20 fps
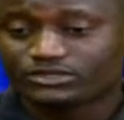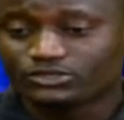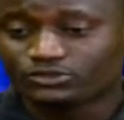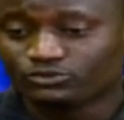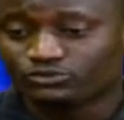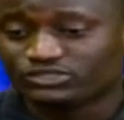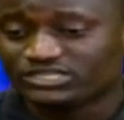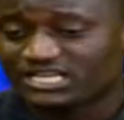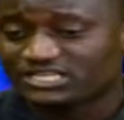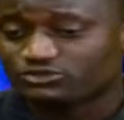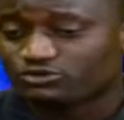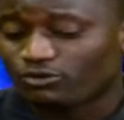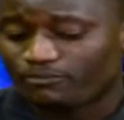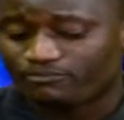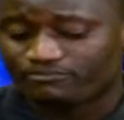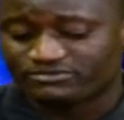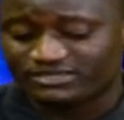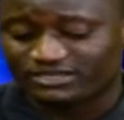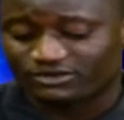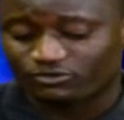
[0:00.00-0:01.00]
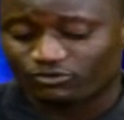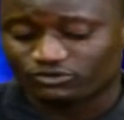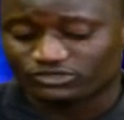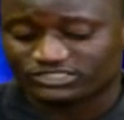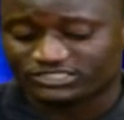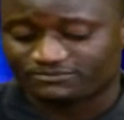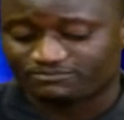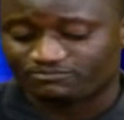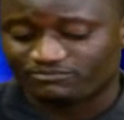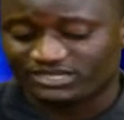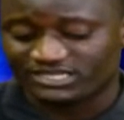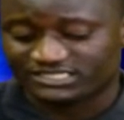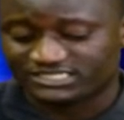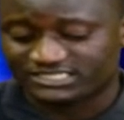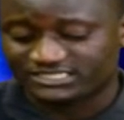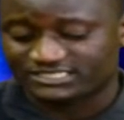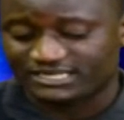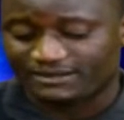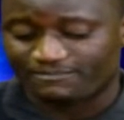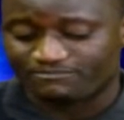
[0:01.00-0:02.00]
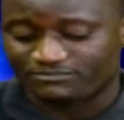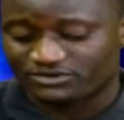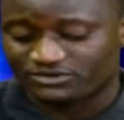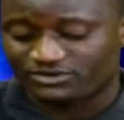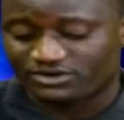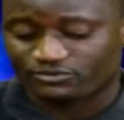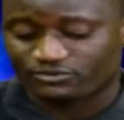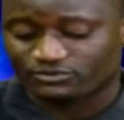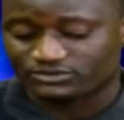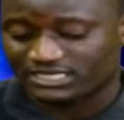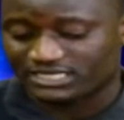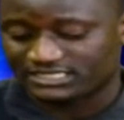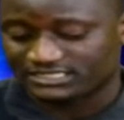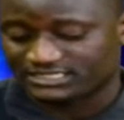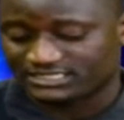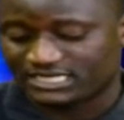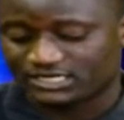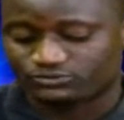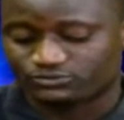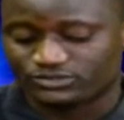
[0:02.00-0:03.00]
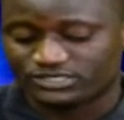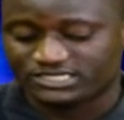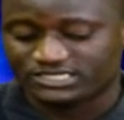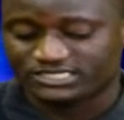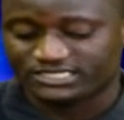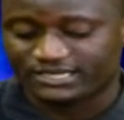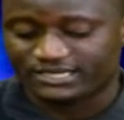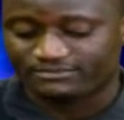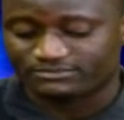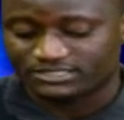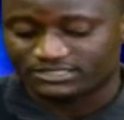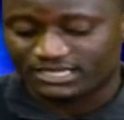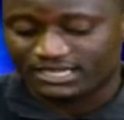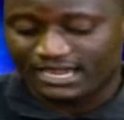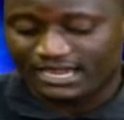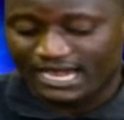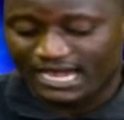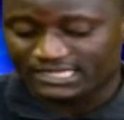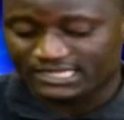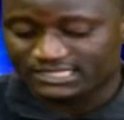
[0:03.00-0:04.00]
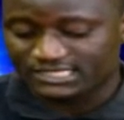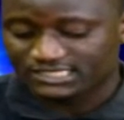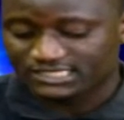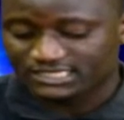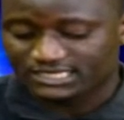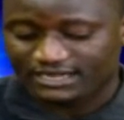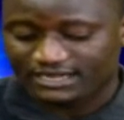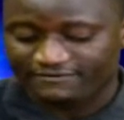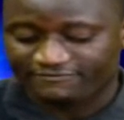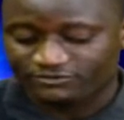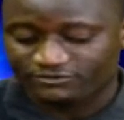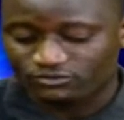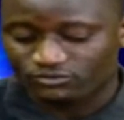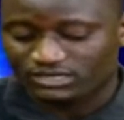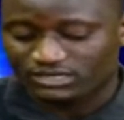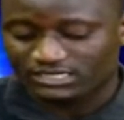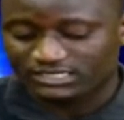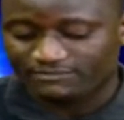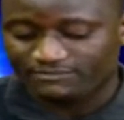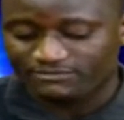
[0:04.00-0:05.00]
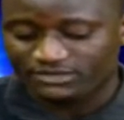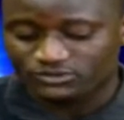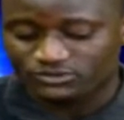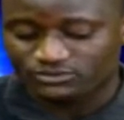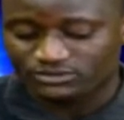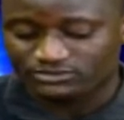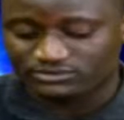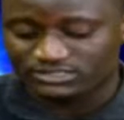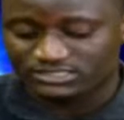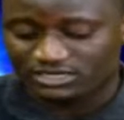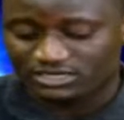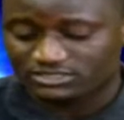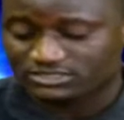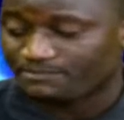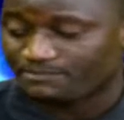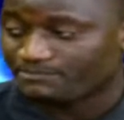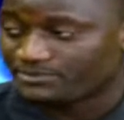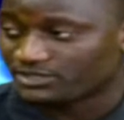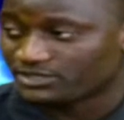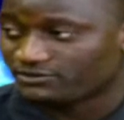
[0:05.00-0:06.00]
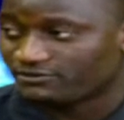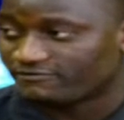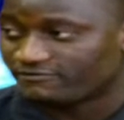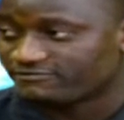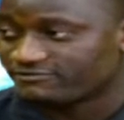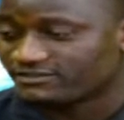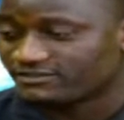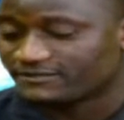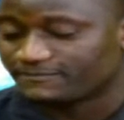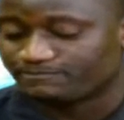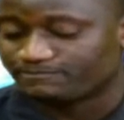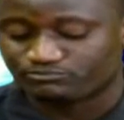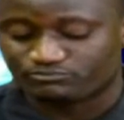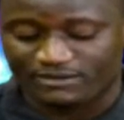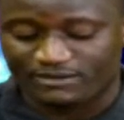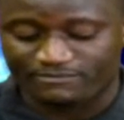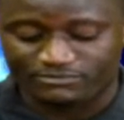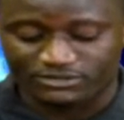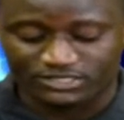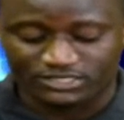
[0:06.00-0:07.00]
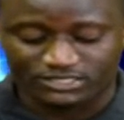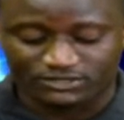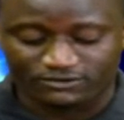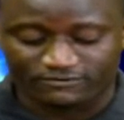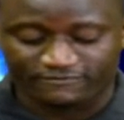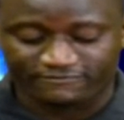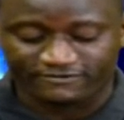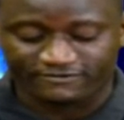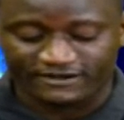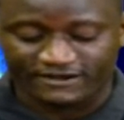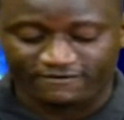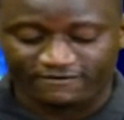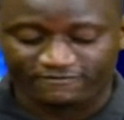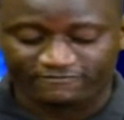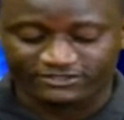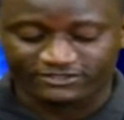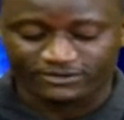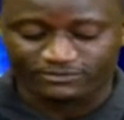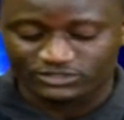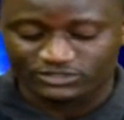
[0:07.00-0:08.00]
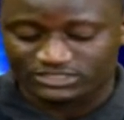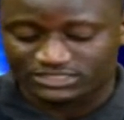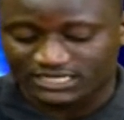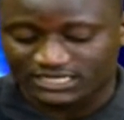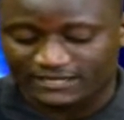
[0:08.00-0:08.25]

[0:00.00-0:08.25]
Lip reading: We just hope the coach makes some miracles and start winning games. I think if you look at the midweek results, my pick of them is